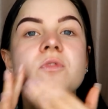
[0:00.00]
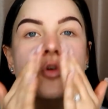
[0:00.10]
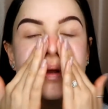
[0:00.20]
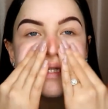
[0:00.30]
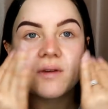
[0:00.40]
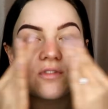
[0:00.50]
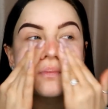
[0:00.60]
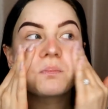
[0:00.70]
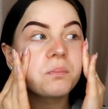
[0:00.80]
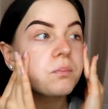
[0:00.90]
So once I've
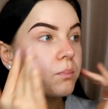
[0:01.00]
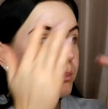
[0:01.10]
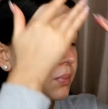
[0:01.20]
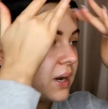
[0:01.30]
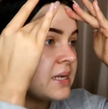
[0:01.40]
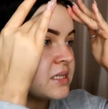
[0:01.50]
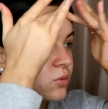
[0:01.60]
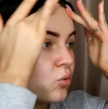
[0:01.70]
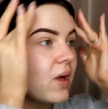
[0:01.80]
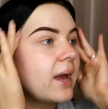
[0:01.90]
just blended
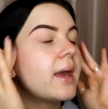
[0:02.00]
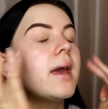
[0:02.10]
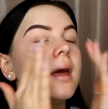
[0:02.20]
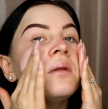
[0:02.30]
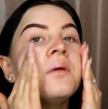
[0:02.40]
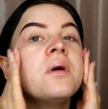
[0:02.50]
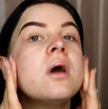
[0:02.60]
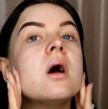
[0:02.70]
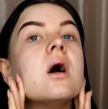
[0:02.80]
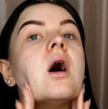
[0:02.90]
all that in,
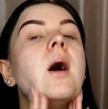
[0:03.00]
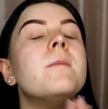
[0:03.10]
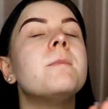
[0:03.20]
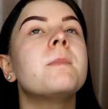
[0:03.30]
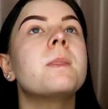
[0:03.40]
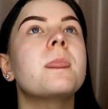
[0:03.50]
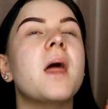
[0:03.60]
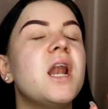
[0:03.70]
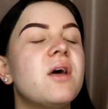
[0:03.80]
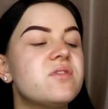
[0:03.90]
um,
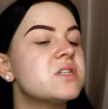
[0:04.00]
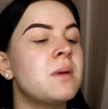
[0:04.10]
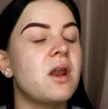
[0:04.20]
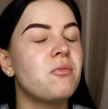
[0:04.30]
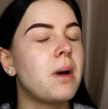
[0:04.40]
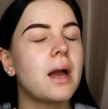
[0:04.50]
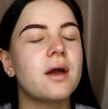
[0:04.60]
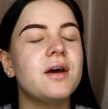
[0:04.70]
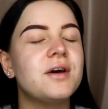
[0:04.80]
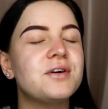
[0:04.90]
I love the smell of
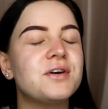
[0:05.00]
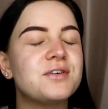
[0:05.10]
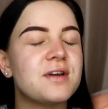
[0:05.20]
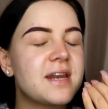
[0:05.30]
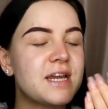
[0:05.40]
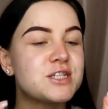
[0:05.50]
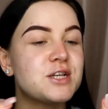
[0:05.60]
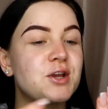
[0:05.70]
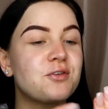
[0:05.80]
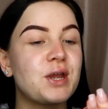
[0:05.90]
MAC
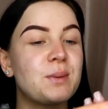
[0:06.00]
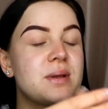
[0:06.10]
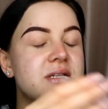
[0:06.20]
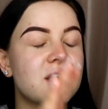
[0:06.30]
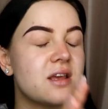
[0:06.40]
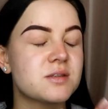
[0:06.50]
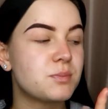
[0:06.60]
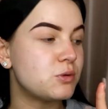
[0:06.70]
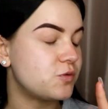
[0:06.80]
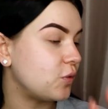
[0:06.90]
foundation and cream. It's, it's
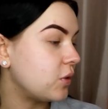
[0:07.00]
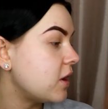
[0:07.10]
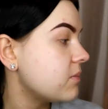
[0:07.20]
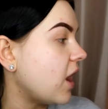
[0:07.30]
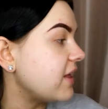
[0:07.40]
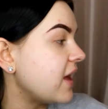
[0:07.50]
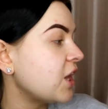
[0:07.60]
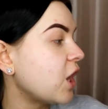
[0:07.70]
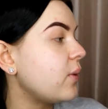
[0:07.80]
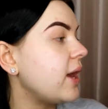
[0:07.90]
beautiful. I
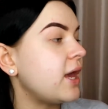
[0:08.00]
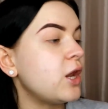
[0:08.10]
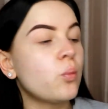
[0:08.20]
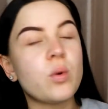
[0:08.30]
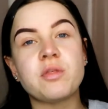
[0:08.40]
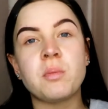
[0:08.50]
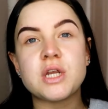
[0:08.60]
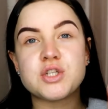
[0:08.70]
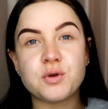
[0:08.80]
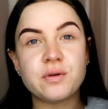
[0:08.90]
then go in with
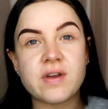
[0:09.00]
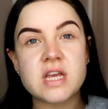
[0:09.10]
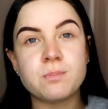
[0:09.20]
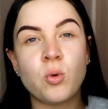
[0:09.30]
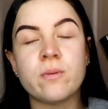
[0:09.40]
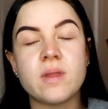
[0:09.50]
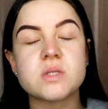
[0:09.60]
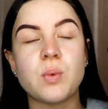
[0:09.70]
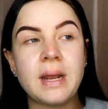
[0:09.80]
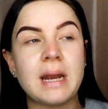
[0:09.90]
my Too Faced Born
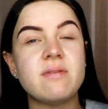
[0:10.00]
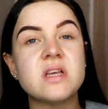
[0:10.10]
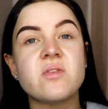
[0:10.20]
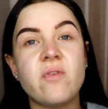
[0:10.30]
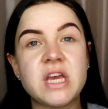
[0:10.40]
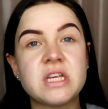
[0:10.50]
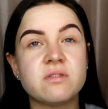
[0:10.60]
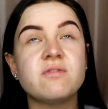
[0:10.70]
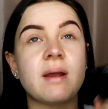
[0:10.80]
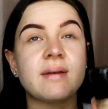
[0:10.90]
This Way. Now this
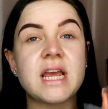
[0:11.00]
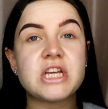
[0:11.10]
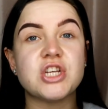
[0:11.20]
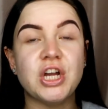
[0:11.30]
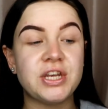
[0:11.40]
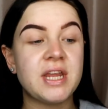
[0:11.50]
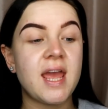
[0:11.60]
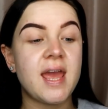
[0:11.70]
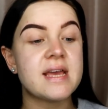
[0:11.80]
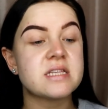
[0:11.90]
foundation
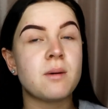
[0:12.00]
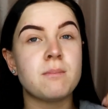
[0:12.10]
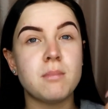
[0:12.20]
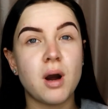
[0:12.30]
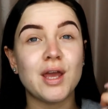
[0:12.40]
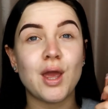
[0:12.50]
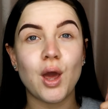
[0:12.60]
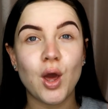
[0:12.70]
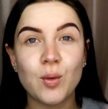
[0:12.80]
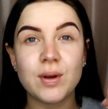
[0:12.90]
is my
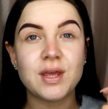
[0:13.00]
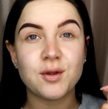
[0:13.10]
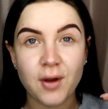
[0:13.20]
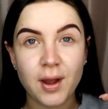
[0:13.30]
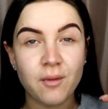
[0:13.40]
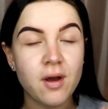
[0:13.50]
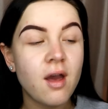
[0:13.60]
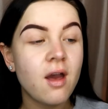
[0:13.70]
holy grail.